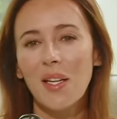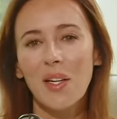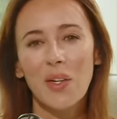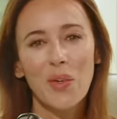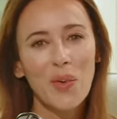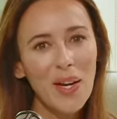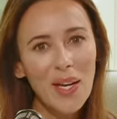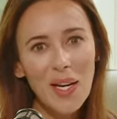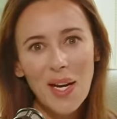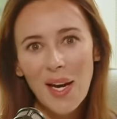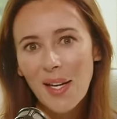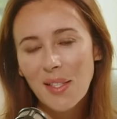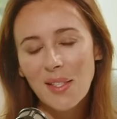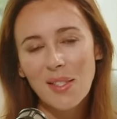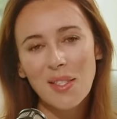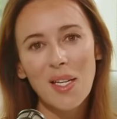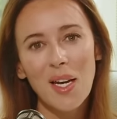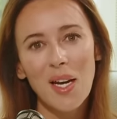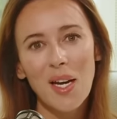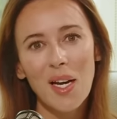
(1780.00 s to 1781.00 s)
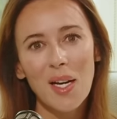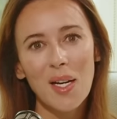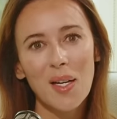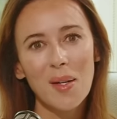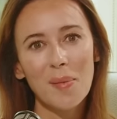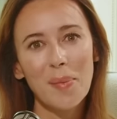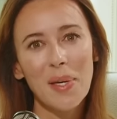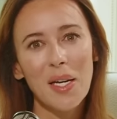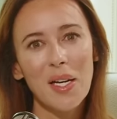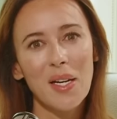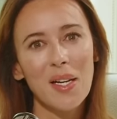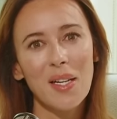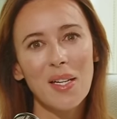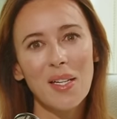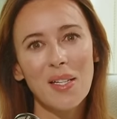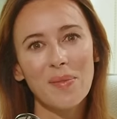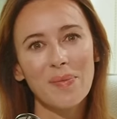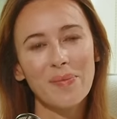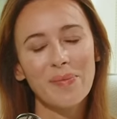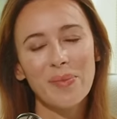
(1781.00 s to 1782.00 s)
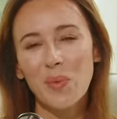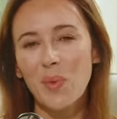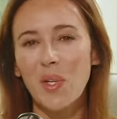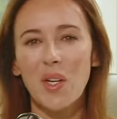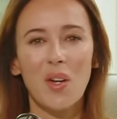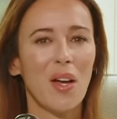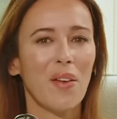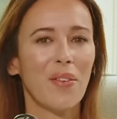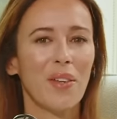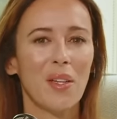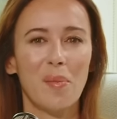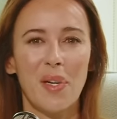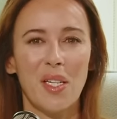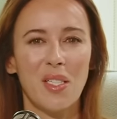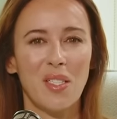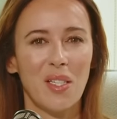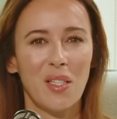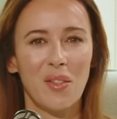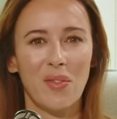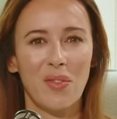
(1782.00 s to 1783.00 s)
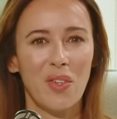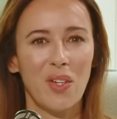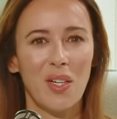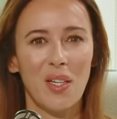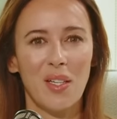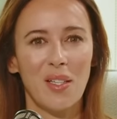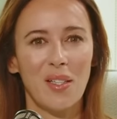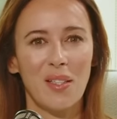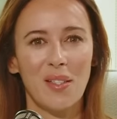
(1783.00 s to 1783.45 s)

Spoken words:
Great idea, but we don't have any budget for it.